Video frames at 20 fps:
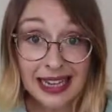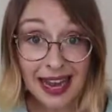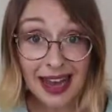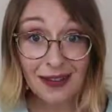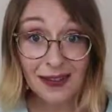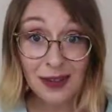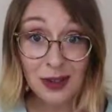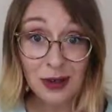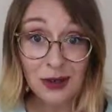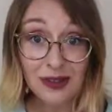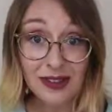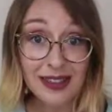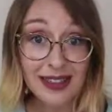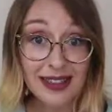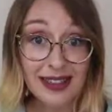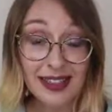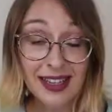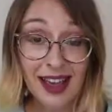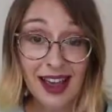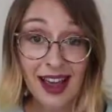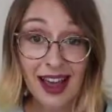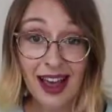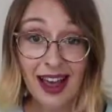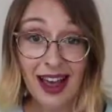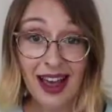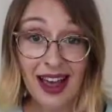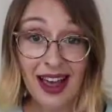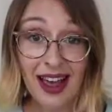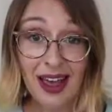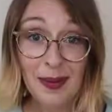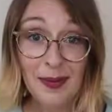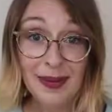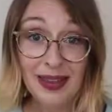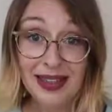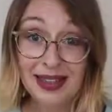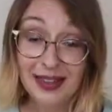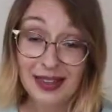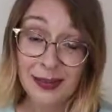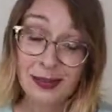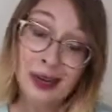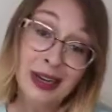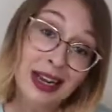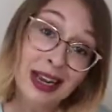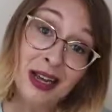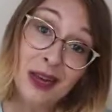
leftovers. Um, this is a really